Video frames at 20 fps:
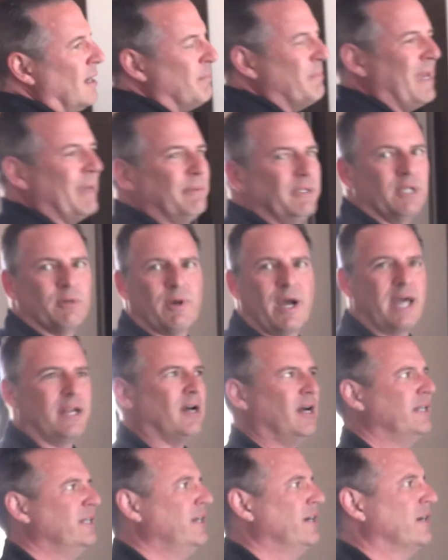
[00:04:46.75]
Maybe you write
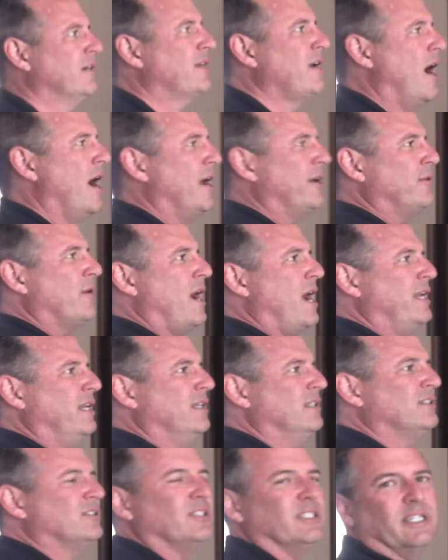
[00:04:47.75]
on here, "Gone
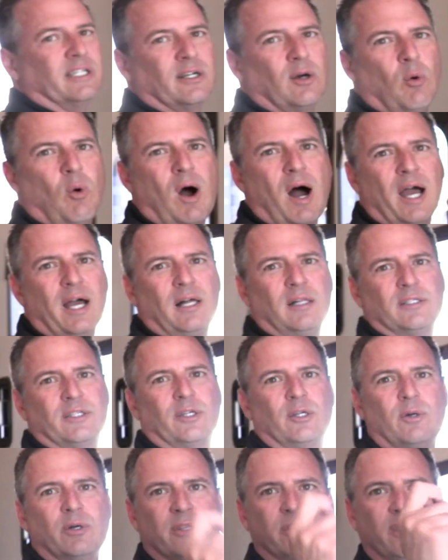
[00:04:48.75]
writing, see you in a while," you
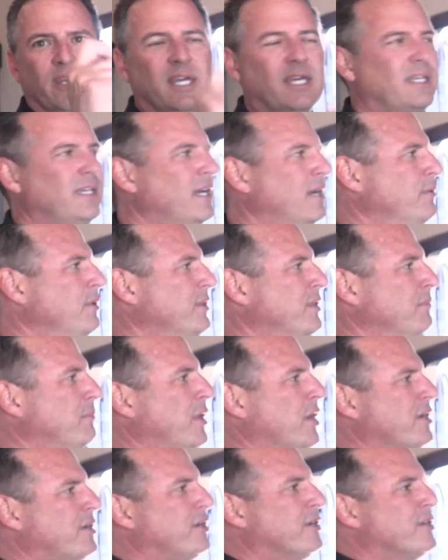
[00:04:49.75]
know, with a
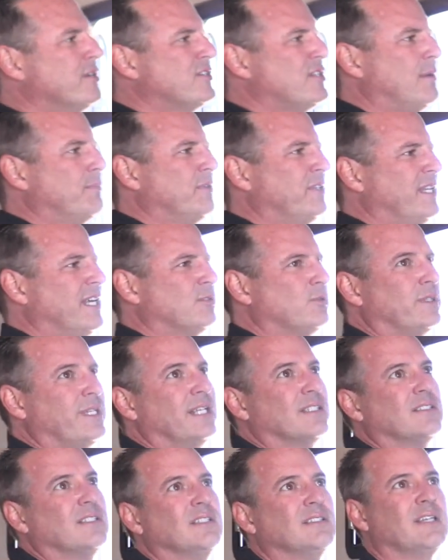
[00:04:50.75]
marker or something. That's what
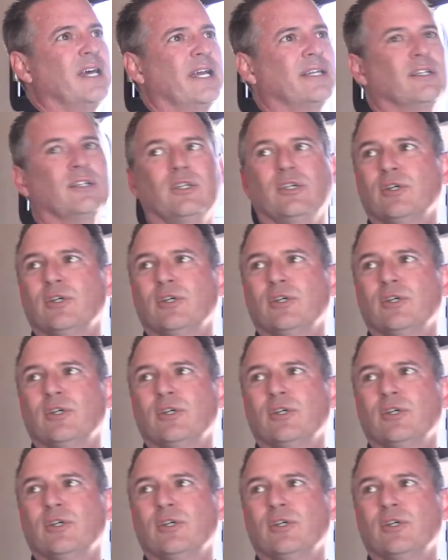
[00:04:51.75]
that's designed to